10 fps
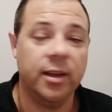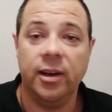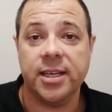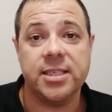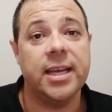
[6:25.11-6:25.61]

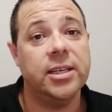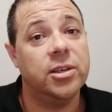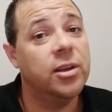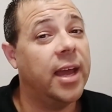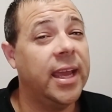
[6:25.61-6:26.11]
Like I said,
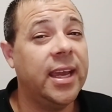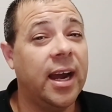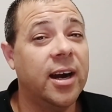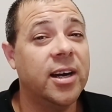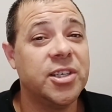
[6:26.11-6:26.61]
do they
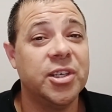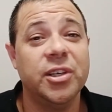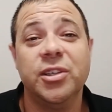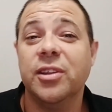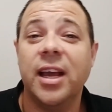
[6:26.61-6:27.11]
encourage
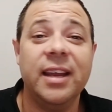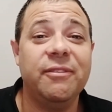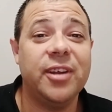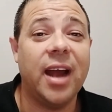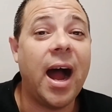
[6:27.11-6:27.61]
you? Do they
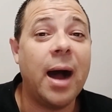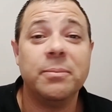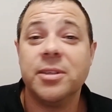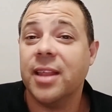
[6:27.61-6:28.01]
lift you up?